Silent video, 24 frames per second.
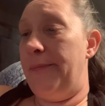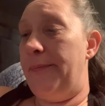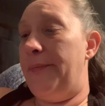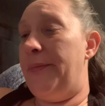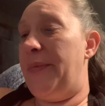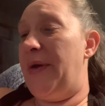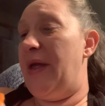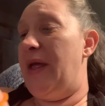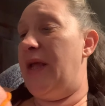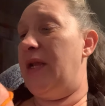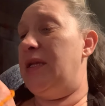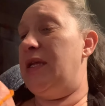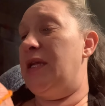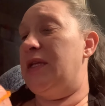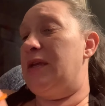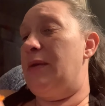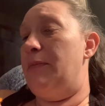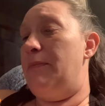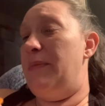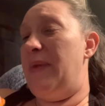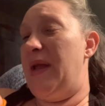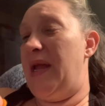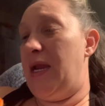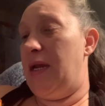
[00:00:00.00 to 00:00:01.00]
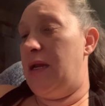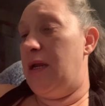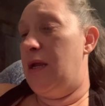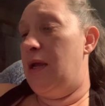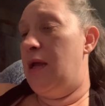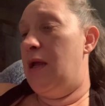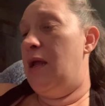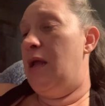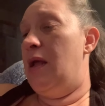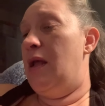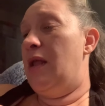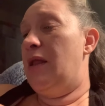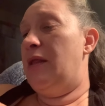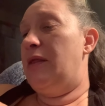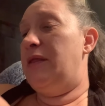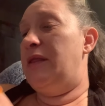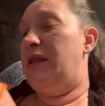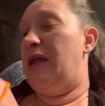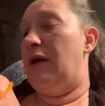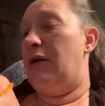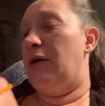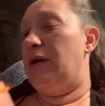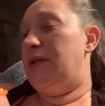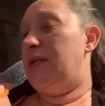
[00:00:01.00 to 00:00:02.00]
but doesn't mean
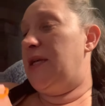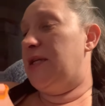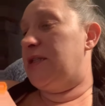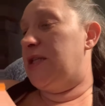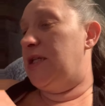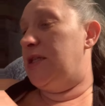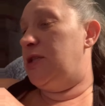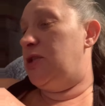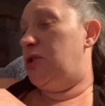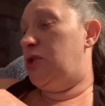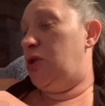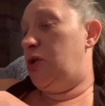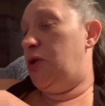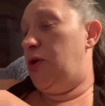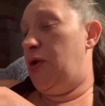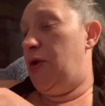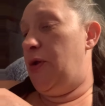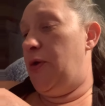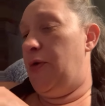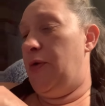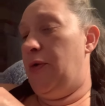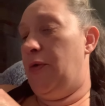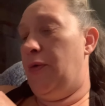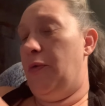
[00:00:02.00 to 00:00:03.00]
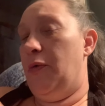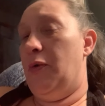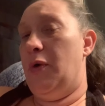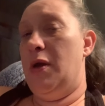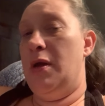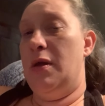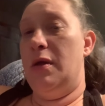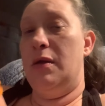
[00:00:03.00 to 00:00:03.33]
they're addicted to,